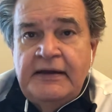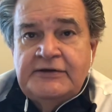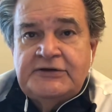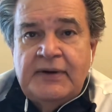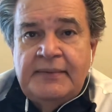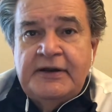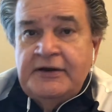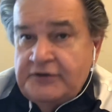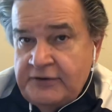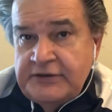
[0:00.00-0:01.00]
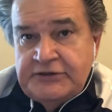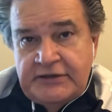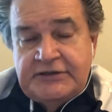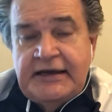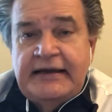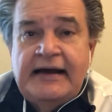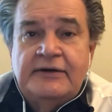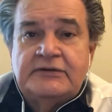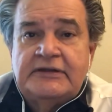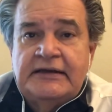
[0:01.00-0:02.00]
So I'm going to encourage you to check
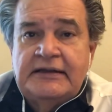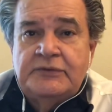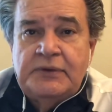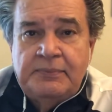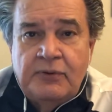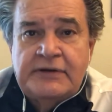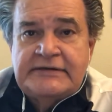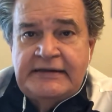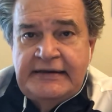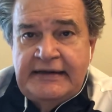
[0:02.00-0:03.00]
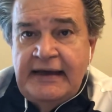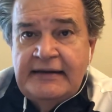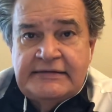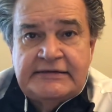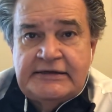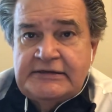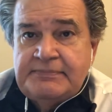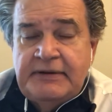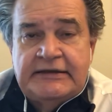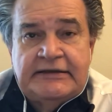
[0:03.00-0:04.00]
out the reports and the analysis.
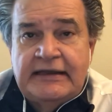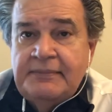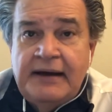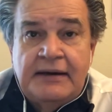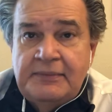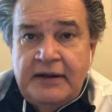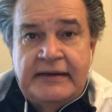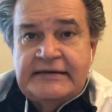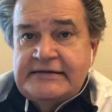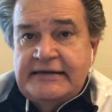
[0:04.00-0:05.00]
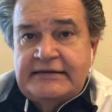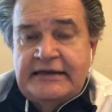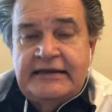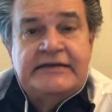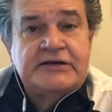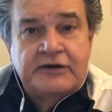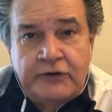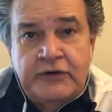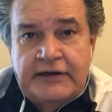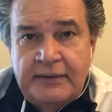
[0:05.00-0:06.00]
But the bottom line is that these are
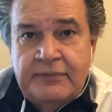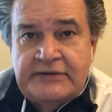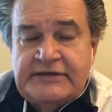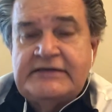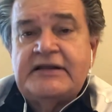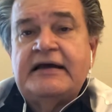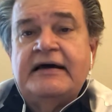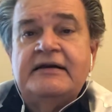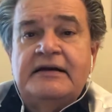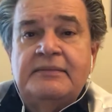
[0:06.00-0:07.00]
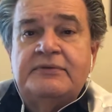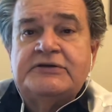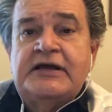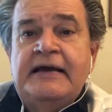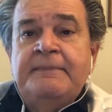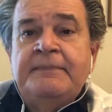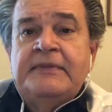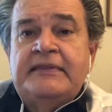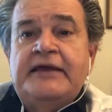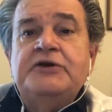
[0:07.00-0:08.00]
good numbers. These are the kind of numbers
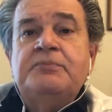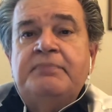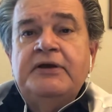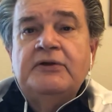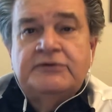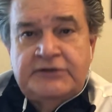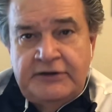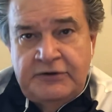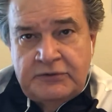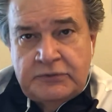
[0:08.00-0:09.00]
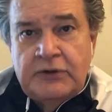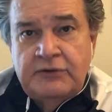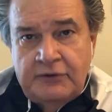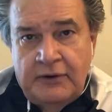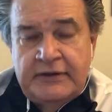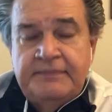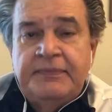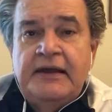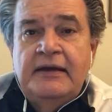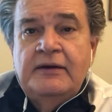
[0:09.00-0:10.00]
that you build your growth on,
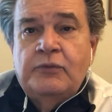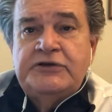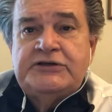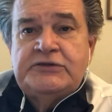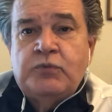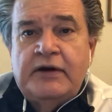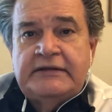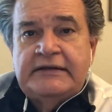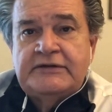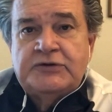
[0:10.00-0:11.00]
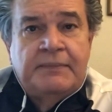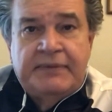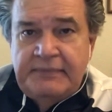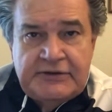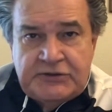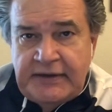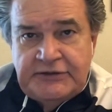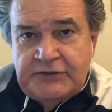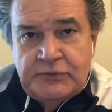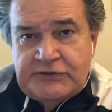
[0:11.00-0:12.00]
which is what the Trump
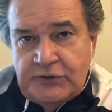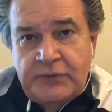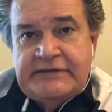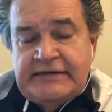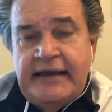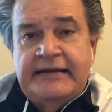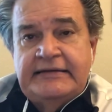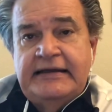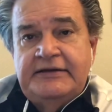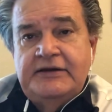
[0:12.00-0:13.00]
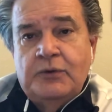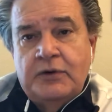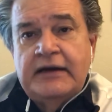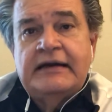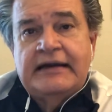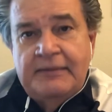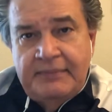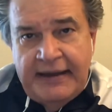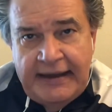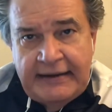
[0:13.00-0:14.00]
administration was always saying, that, you know, we're going to come
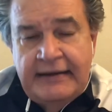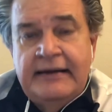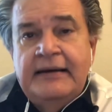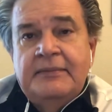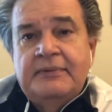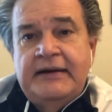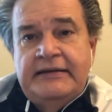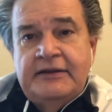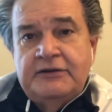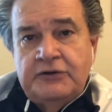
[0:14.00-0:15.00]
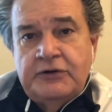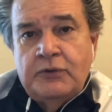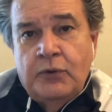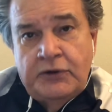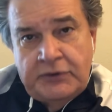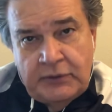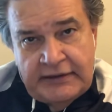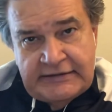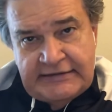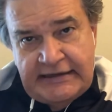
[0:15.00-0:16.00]
back in the third quarter, we're
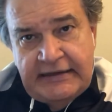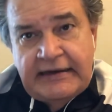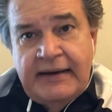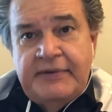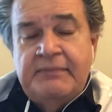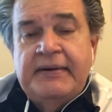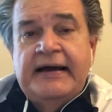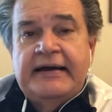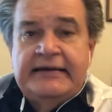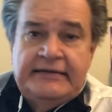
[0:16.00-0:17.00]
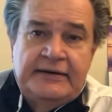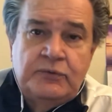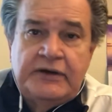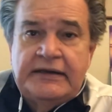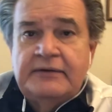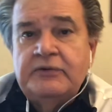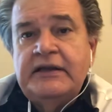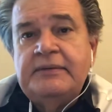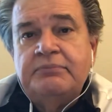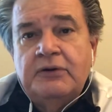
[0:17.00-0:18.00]
going to see the coming back, and then we're going to
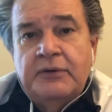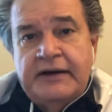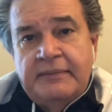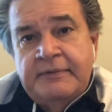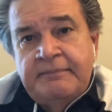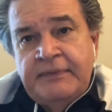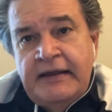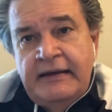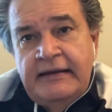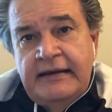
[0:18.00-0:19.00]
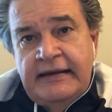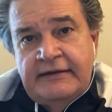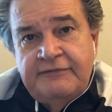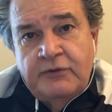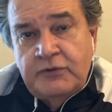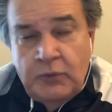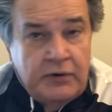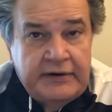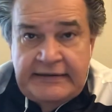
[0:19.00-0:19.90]
really blow it up in the fourth quarter.